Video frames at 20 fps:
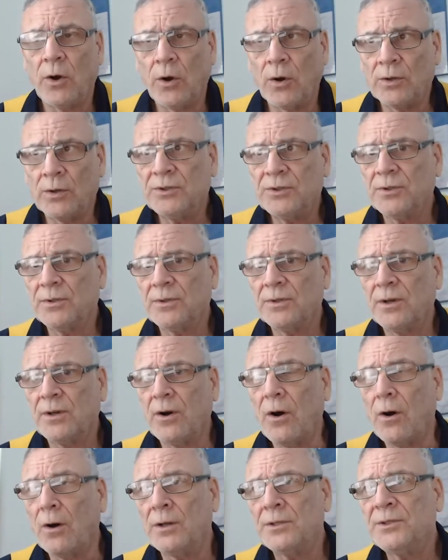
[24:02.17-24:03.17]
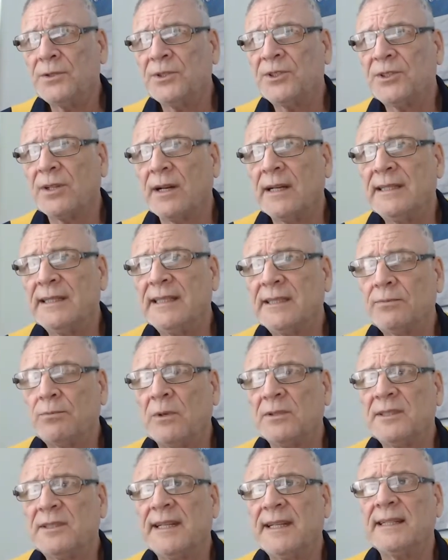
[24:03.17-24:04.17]
on your site. This
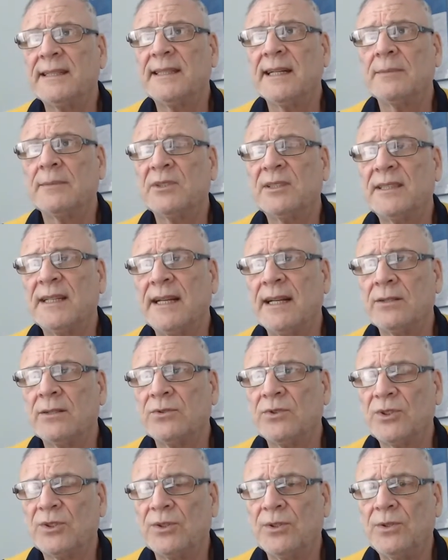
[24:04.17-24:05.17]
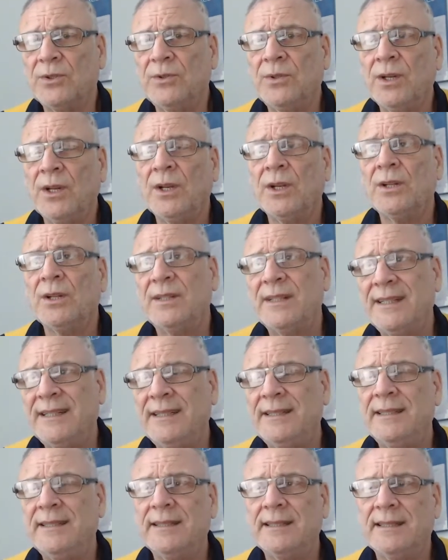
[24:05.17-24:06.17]
once again comes down to
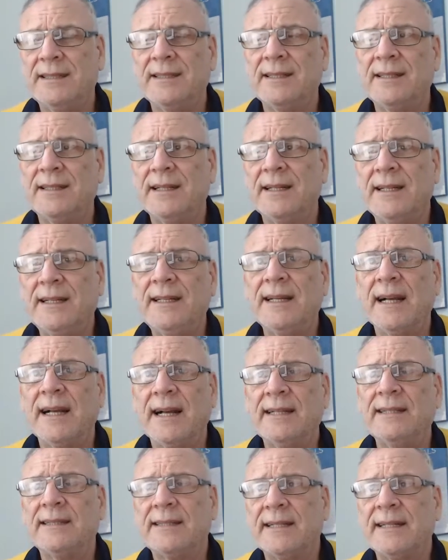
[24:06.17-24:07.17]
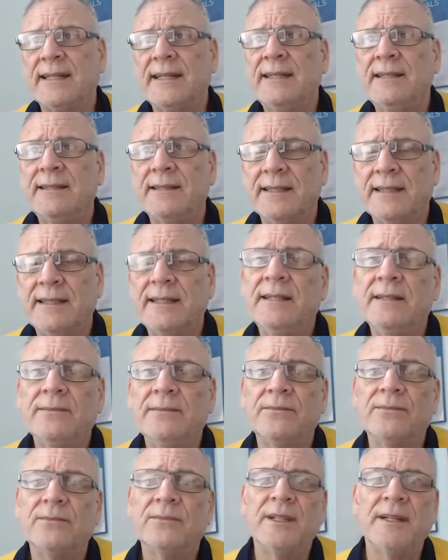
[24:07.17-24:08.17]
the EAT,
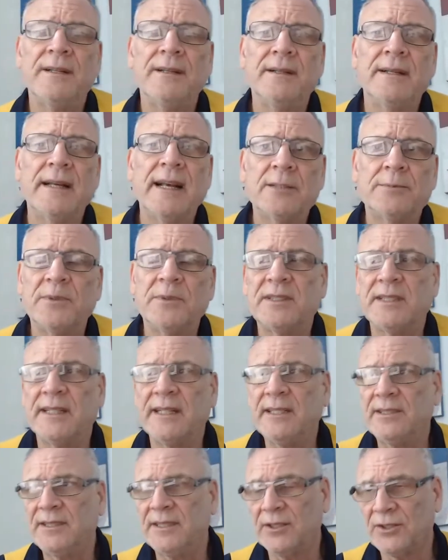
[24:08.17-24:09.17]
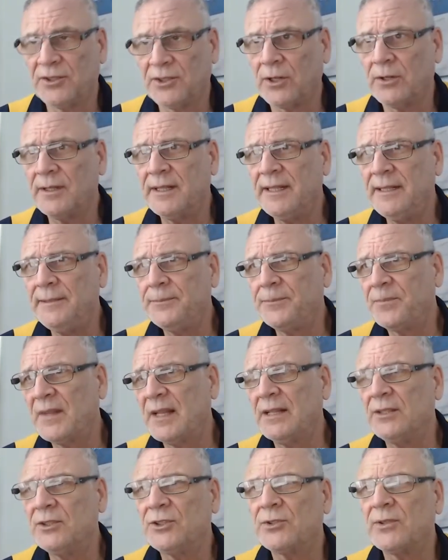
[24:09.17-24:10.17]
the expertise, the authority
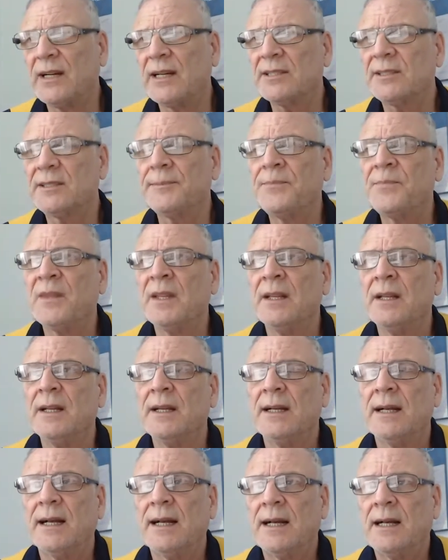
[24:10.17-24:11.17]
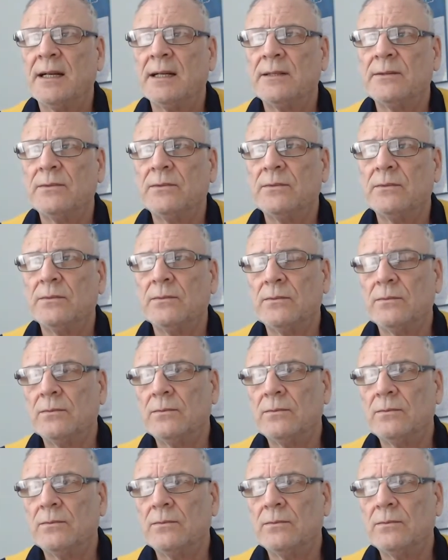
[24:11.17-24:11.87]
and trust. The